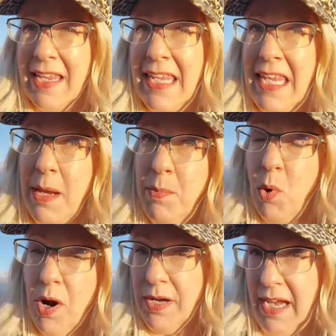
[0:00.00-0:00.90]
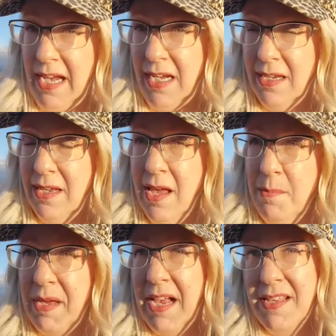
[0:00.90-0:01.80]
keep working,
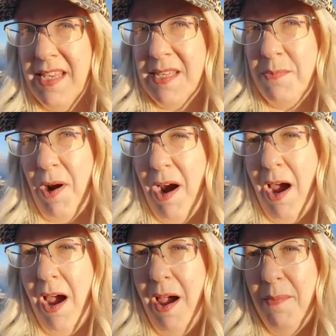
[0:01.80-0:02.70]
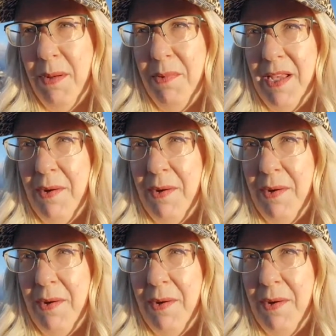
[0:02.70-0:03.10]
because it's probably